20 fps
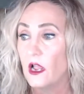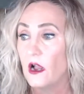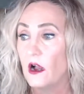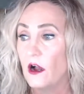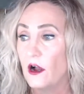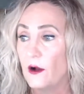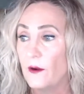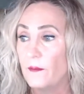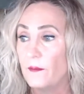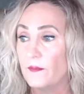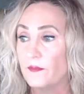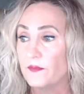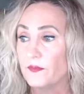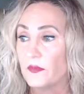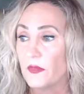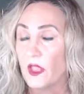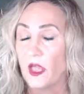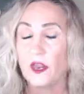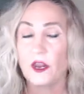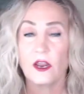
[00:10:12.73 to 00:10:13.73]
And
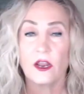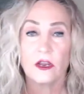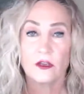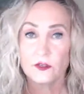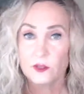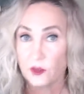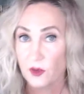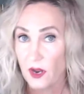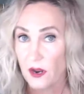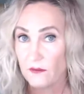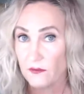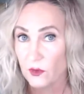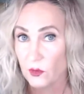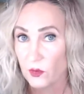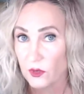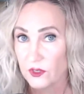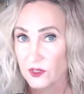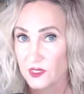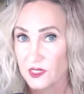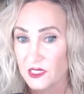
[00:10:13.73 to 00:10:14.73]
I also have the
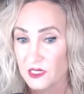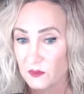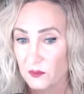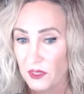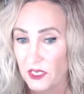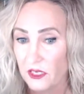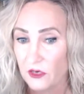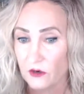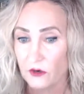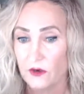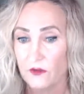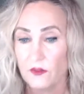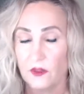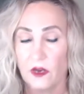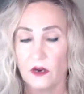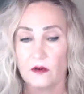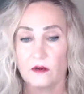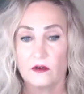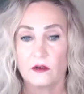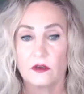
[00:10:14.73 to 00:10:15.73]
word speaker in
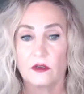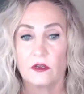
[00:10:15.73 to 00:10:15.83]
there.